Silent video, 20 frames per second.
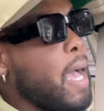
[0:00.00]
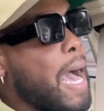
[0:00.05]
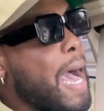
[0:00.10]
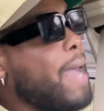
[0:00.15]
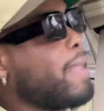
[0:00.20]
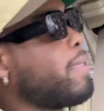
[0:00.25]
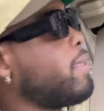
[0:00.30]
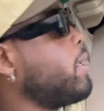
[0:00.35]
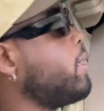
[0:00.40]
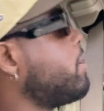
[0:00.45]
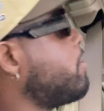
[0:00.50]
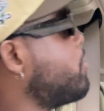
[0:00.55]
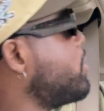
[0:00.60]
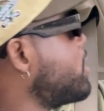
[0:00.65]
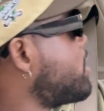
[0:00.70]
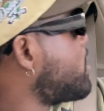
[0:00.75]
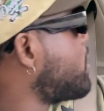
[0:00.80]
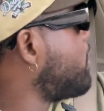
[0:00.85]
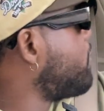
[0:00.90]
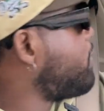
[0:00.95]
I think when
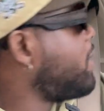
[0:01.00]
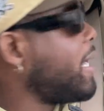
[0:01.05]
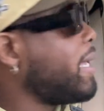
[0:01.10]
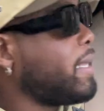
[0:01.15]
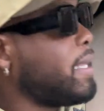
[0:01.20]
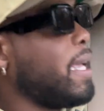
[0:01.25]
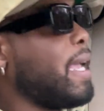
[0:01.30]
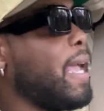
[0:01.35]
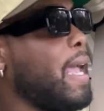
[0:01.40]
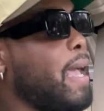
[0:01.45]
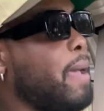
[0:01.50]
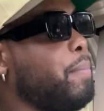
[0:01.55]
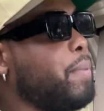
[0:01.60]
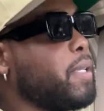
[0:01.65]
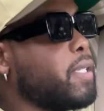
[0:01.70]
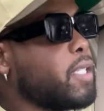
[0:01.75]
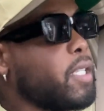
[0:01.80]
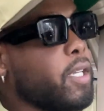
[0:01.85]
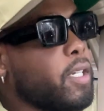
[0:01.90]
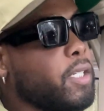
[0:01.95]
stuff like that
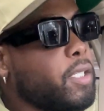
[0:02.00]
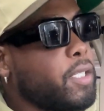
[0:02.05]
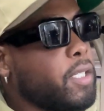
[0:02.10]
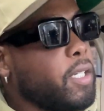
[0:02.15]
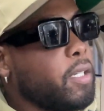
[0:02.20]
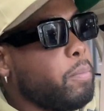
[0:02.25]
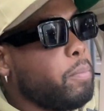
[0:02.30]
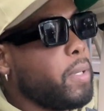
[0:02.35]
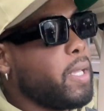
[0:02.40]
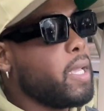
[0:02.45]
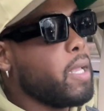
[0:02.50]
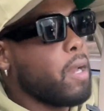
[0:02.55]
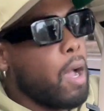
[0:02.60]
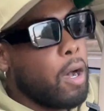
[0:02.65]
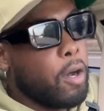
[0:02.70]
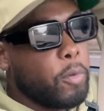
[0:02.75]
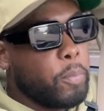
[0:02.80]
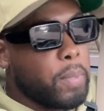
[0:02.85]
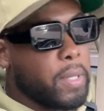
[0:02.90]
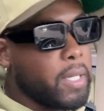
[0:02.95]
happens, there should be an
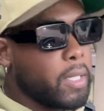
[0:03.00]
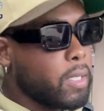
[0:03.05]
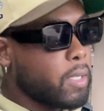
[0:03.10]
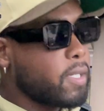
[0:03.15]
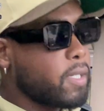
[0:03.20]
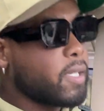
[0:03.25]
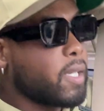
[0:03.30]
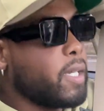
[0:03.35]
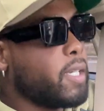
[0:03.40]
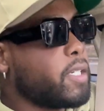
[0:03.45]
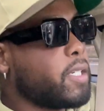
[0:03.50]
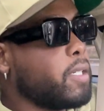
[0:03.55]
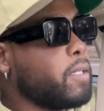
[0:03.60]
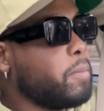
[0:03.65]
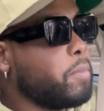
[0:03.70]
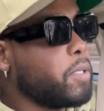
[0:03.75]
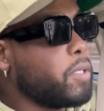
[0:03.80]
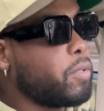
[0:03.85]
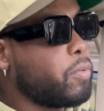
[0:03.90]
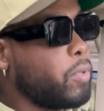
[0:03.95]
open discussion
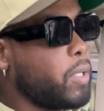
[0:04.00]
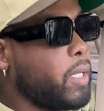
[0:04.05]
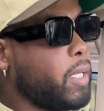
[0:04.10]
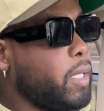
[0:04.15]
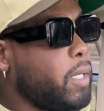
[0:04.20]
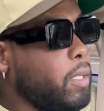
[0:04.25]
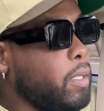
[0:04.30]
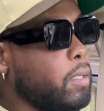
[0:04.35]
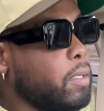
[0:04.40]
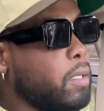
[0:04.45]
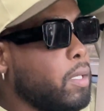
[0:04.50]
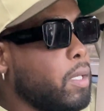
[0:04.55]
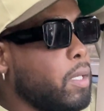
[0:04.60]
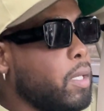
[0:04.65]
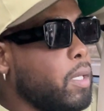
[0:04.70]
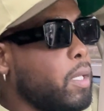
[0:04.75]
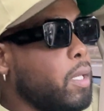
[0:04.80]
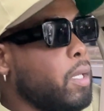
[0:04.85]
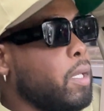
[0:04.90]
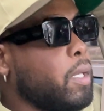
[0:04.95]
between
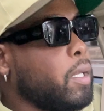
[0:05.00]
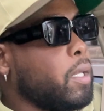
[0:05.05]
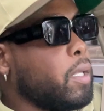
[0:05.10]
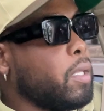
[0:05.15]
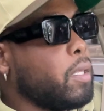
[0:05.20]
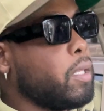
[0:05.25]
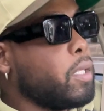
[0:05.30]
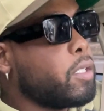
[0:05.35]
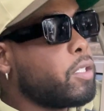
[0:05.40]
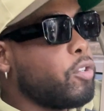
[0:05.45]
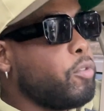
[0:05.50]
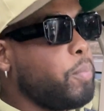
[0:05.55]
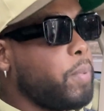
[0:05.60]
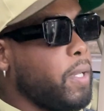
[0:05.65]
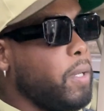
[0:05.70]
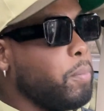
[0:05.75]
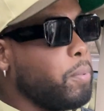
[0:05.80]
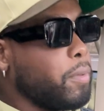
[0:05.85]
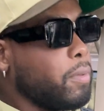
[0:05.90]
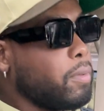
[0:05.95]
the two
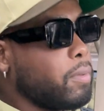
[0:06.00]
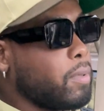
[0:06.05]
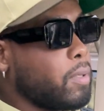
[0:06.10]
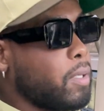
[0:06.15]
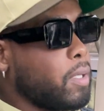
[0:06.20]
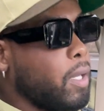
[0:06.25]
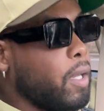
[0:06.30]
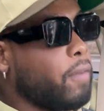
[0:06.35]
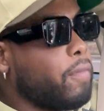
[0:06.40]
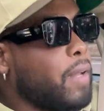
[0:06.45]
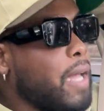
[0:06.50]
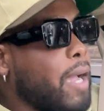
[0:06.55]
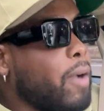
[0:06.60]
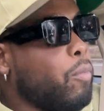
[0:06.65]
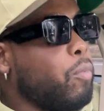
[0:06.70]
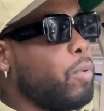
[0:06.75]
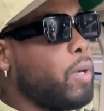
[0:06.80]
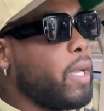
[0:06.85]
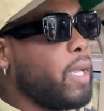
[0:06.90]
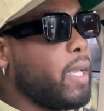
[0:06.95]
people of like,
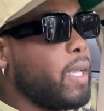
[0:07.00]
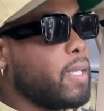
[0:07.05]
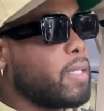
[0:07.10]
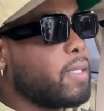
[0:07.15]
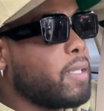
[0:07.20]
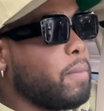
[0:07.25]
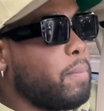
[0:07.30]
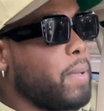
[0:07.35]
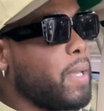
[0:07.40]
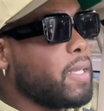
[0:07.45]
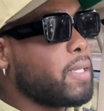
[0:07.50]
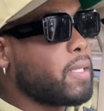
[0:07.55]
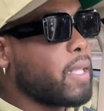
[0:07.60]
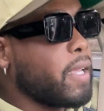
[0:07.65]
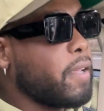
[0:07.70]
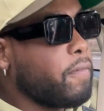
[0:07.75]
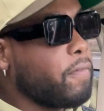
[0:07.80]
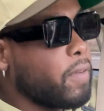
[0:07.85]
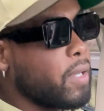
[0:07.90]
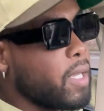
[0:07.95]
what is the best
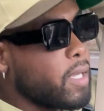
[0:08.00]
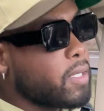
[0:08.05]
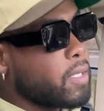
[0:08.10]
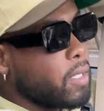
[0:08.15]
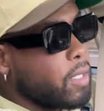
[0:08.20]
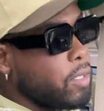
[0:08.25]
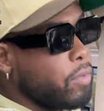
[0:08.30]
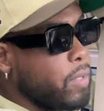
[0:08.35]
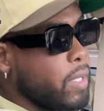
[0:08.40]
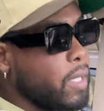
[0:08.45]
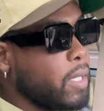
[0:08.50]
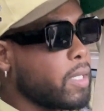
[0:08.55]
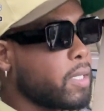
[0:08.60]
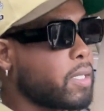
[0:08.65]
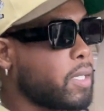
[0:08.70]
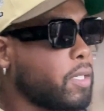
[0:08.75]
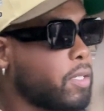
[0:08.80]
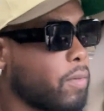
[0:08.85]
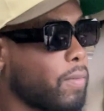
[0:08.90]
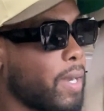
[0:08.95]
thing for us to do in your
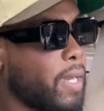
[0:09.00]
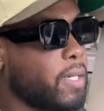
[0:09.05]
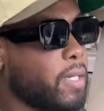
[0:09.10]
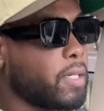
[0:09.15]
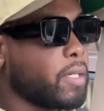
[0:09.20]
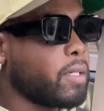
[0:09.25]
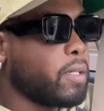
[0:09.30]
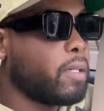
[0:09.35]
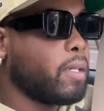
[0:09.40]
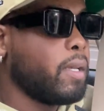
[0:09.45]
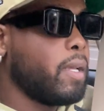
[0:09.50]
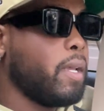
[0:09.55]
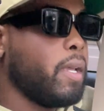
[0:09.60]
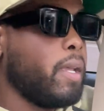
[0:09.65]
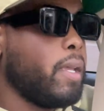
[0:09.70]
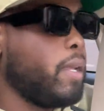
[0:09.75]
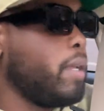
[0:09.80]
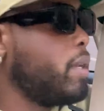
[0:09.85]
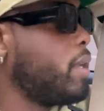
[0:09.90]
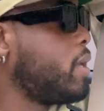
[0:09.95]
situation.
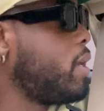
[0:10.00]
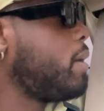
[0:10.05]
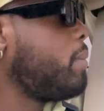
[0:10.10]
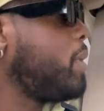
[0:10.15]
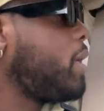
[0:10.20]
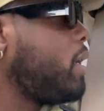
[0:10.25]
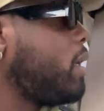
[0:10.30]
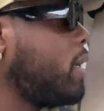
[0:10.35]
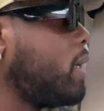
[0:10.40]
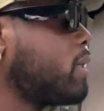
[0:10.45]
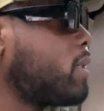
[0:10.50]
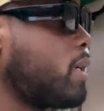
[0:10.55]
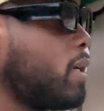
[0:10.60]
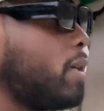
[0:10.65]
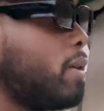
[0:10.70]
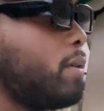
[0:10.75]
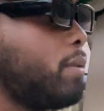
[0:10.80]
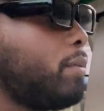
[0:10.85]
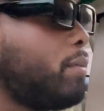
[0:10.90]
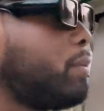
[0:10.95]
You know what I mean? And
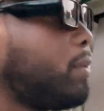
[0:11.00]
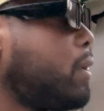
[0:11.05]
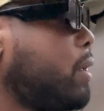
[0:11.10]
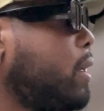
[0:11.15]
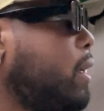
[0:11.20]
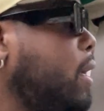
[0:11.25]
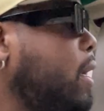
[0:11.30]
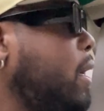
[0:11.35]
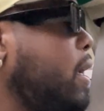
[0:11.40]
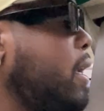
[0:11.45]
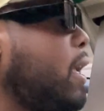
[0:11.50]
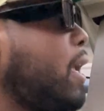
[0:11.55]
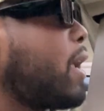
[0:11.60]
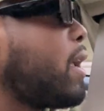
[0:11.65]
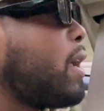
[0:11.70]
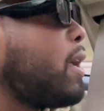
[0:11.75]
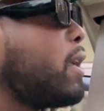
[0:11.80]
so, yeah.